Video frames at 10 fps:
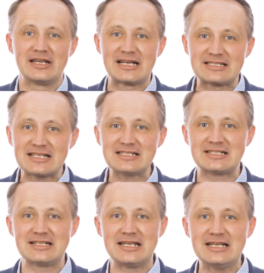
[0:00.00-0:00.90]

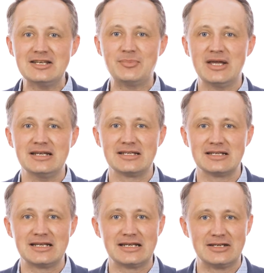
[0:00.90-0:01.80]
existed
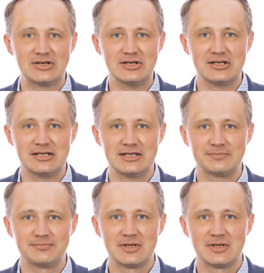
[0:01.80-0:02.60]
independent in eternity.